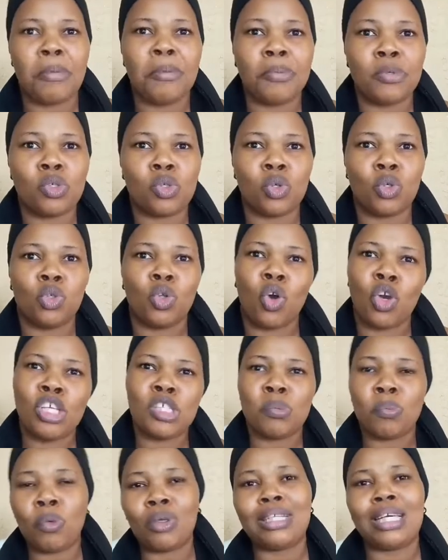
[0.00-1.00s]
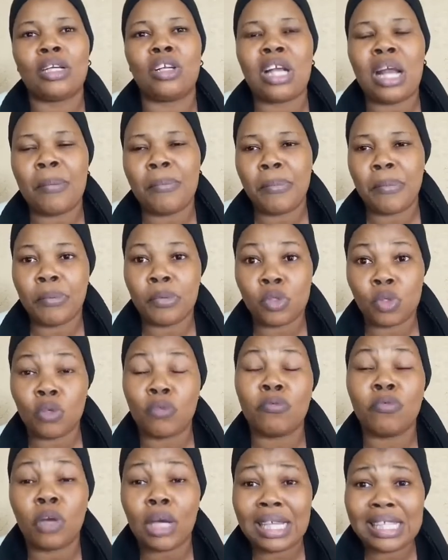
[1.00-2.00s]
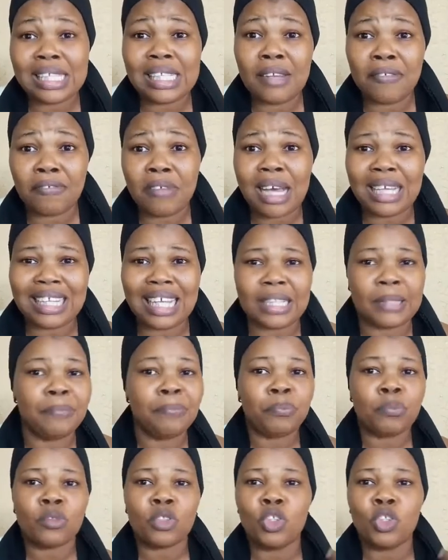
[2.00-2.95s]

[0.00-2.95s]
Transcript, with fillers: people's own or is more than other people's own, forgetting the fact that